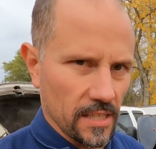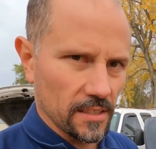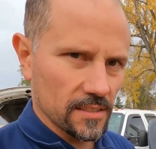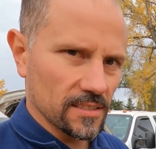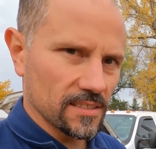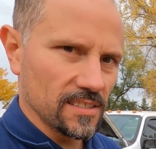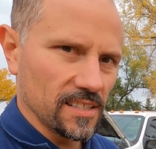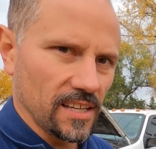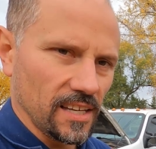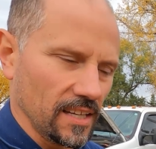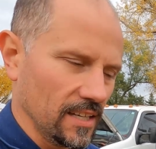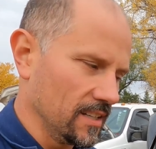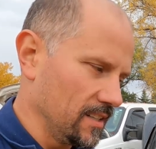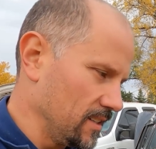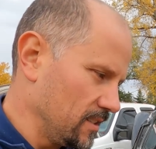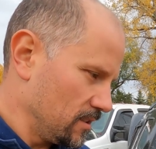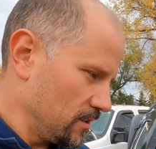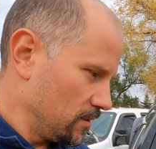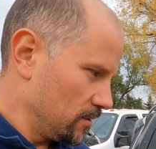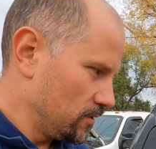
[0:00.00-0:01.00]
It's the
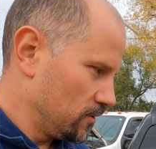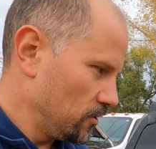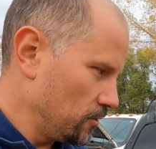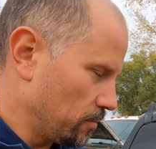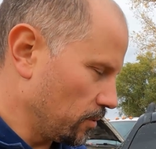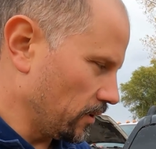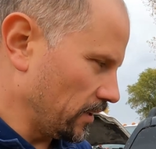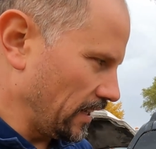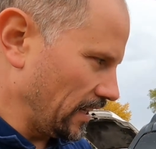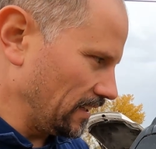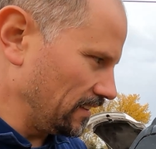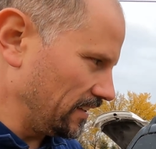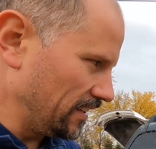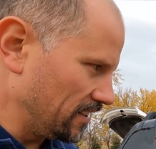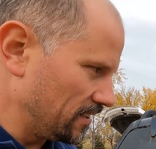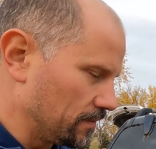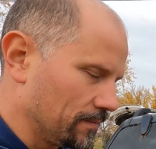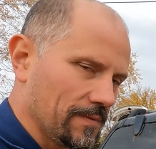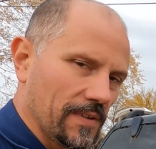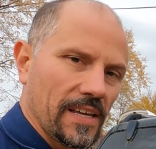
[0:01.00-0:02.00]
2.8
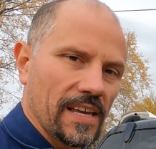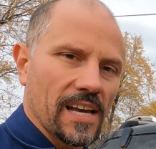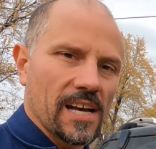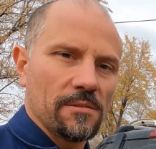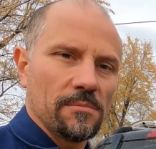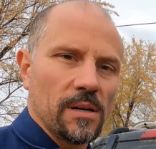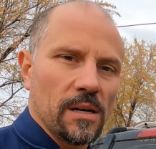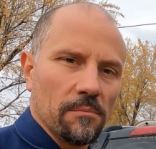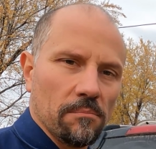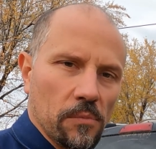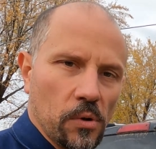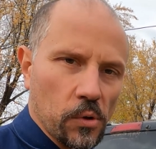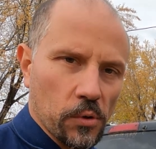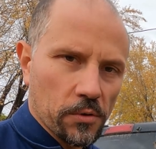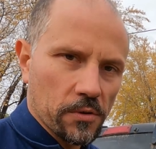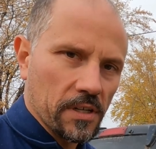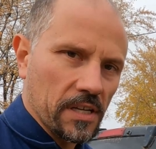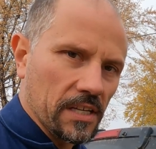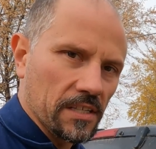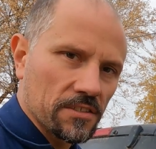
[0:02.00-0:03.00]
liter VM
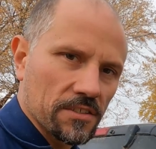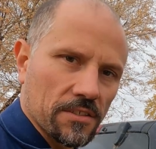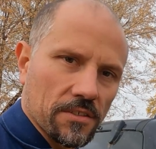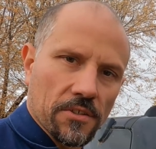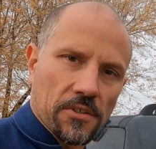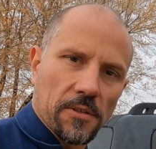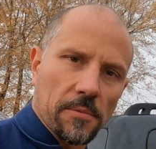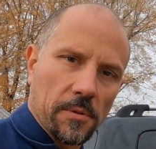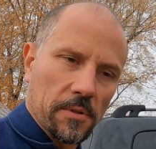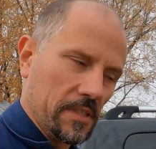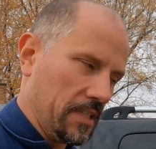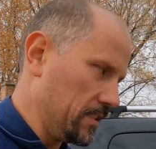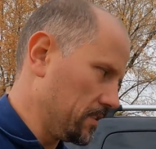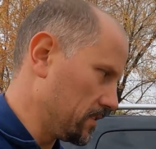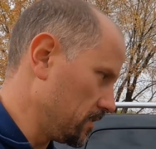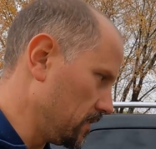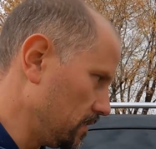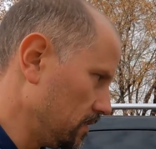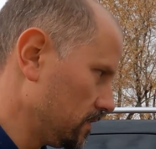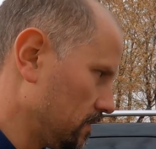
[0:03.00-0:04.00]
Motory engine turbo
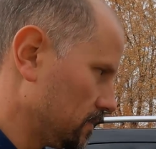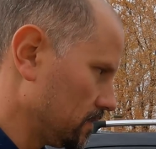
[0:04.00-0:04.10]
diesel.